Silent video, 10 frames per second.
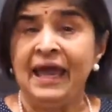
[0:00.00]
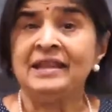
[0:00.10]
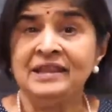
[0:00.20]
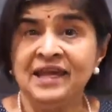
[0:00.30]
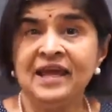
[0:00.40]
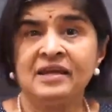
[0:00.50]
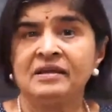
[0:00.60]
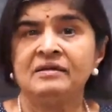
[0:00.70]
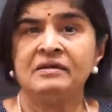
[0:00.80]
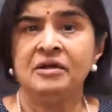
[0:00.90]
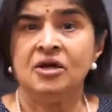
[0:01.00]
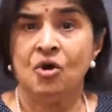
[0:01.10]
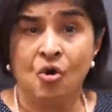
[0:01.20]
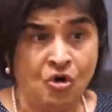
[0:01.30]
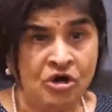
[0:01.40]
and then
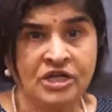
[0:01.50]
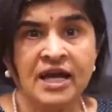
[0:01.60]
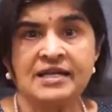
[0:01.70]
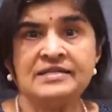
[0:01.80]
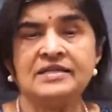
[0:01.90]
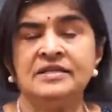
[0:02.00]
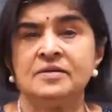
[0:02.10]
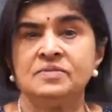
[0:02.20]
organizing